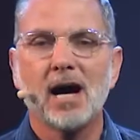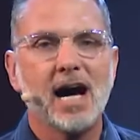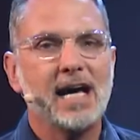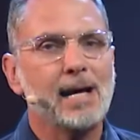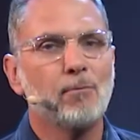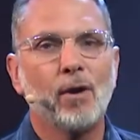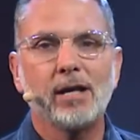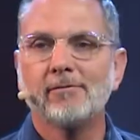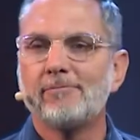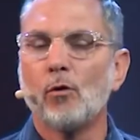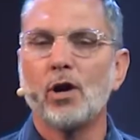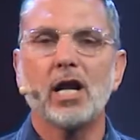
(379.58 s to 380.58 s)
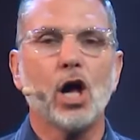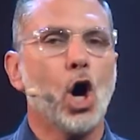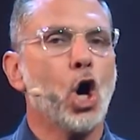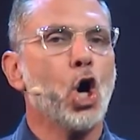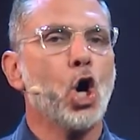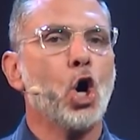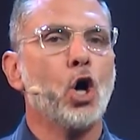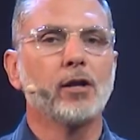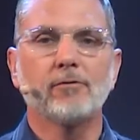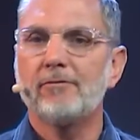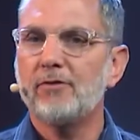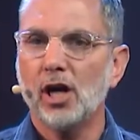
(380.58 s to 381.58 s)
mind, I'm waiting for it all
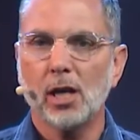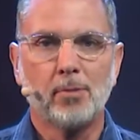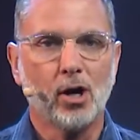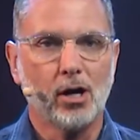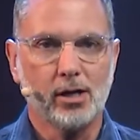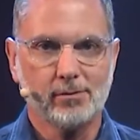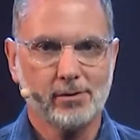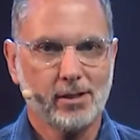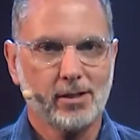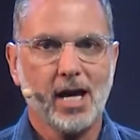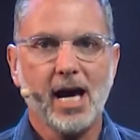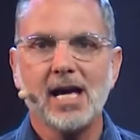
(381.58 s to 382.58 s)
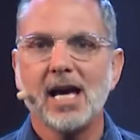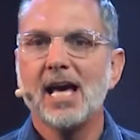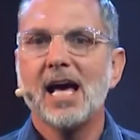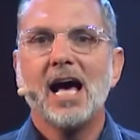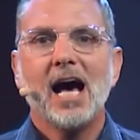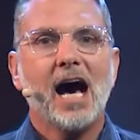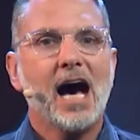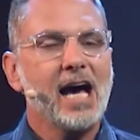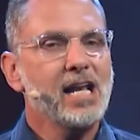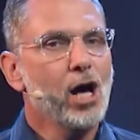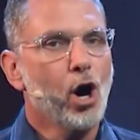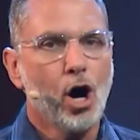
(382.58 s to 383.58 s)
to fall apart, okay?
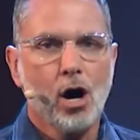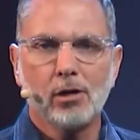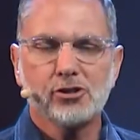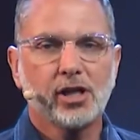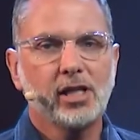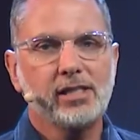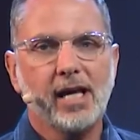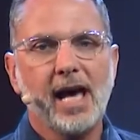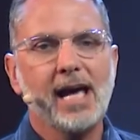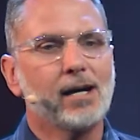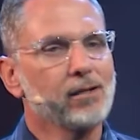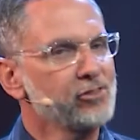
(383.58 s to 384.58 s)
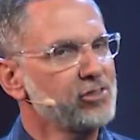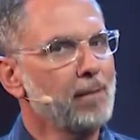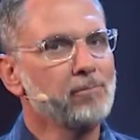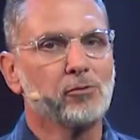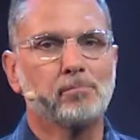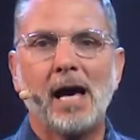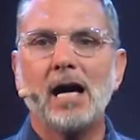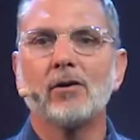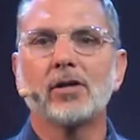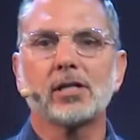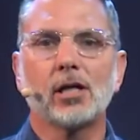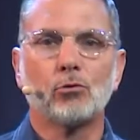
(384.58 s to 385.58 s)
I know, oh, it's a good day. Oh, something's
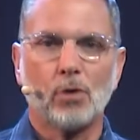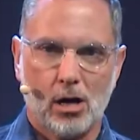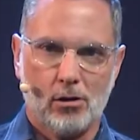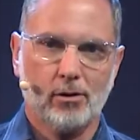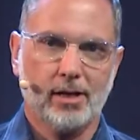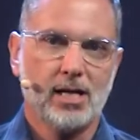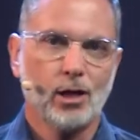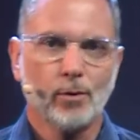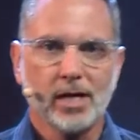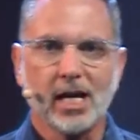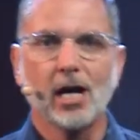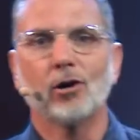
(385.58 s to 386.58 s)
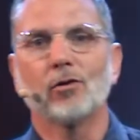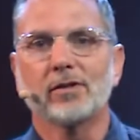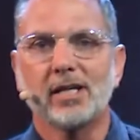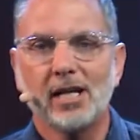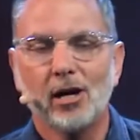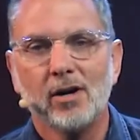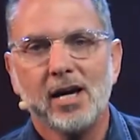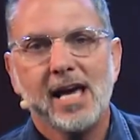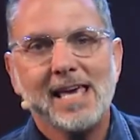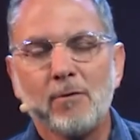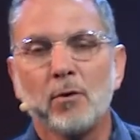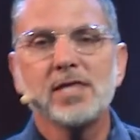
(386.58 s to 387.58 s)
bound to go wrong. Here we go, you know?
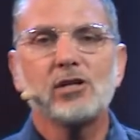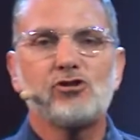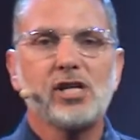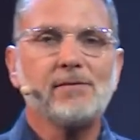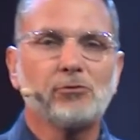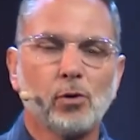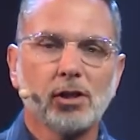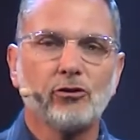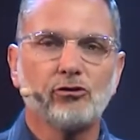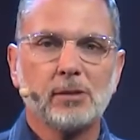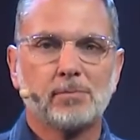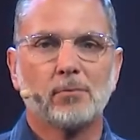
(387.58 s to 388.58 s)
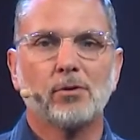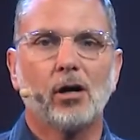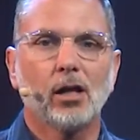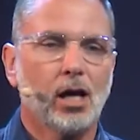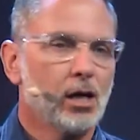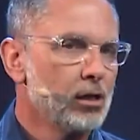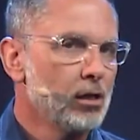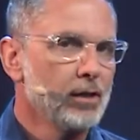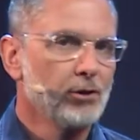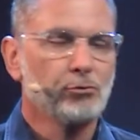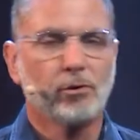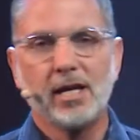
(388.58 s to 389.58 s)
Even when the Chiefs won the Super Bowl, oh,
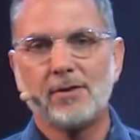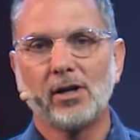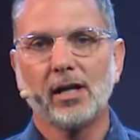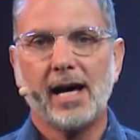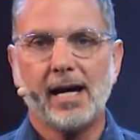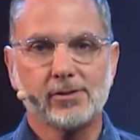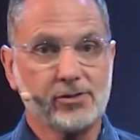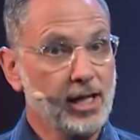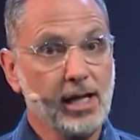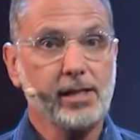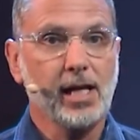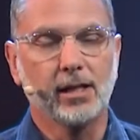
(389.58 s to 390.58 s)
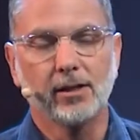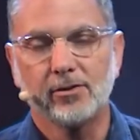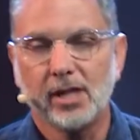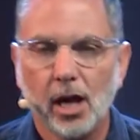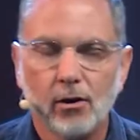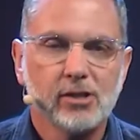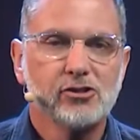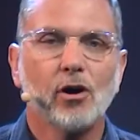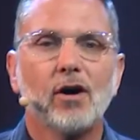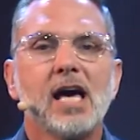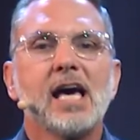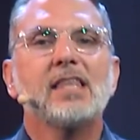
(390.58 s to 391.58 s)
this will never last, and it didn't, you know?
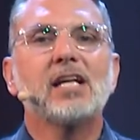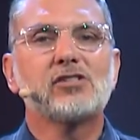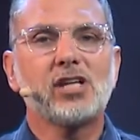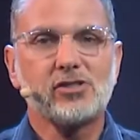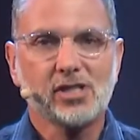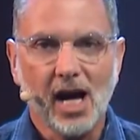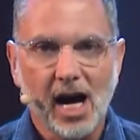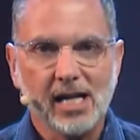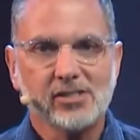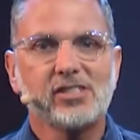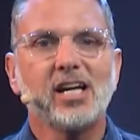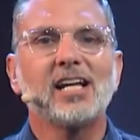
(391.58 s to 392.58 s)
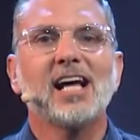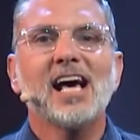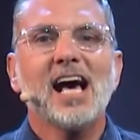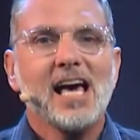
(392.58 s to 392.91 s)
So there's this constant,